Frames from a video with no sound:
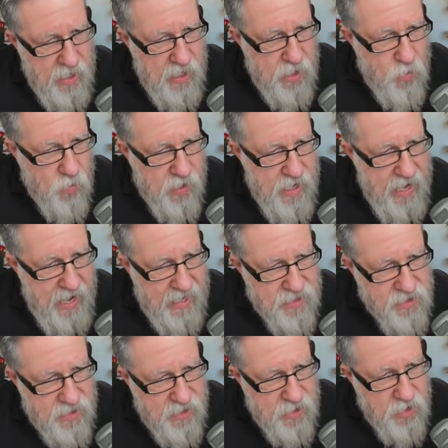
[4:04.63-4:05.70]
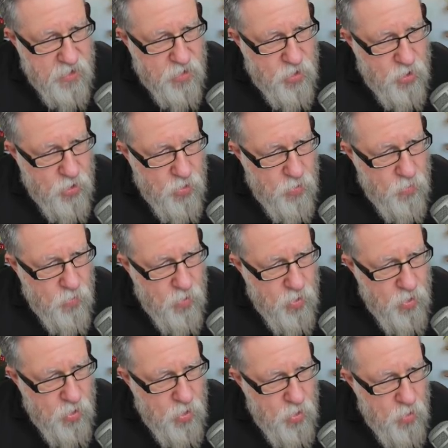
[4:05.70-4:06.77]
and you can ask it to
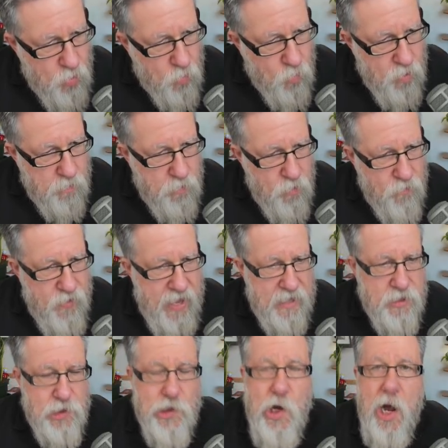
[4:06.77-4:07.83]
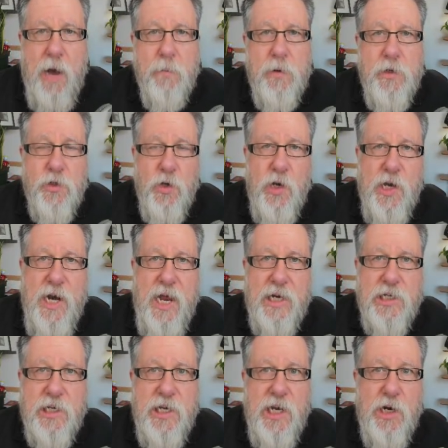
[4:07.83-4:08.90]
remove that stop. So you can
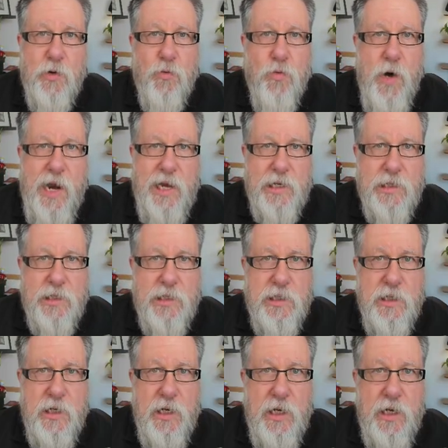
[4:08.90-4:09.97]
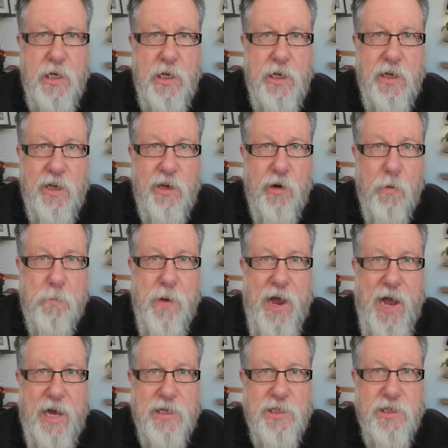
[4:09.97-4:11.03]
actually erase your
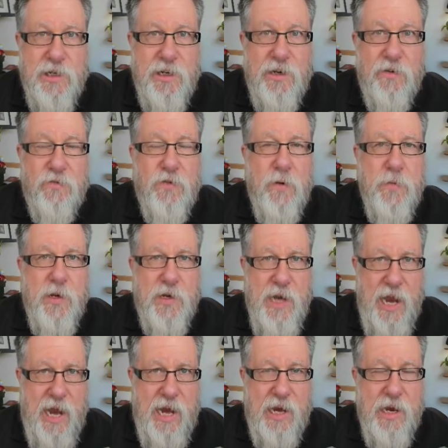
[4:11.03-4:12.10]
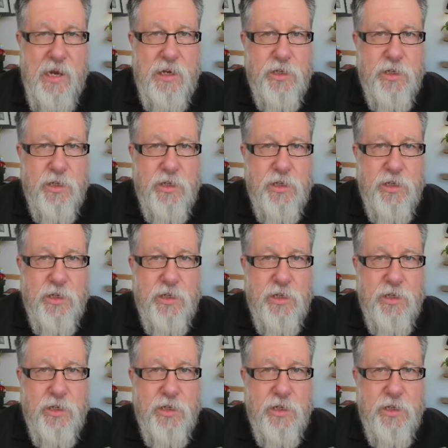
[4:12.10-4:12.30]
past from the day.